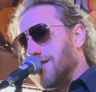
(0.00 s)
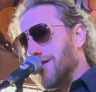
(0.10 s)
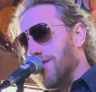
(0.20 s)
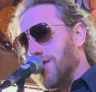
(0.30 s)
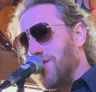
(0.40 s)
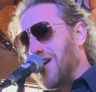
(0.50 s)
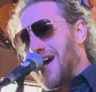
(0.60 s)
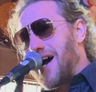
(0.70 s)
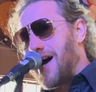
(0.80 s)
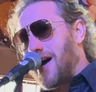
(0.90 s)
only way
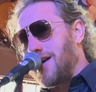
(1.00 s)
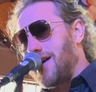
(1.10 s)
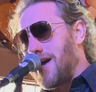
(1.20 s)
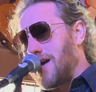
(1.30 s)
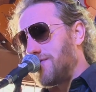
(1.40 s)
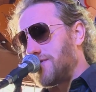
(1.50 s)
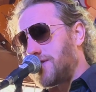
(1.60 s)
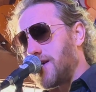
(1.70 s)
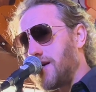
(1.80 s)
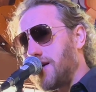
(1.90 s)
I have to
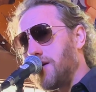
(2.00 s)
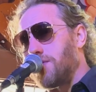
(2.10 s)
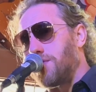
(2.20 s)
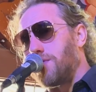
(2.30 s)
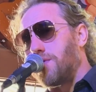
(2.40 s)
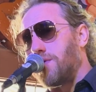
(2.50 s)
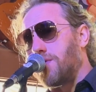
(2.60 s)
say, oh,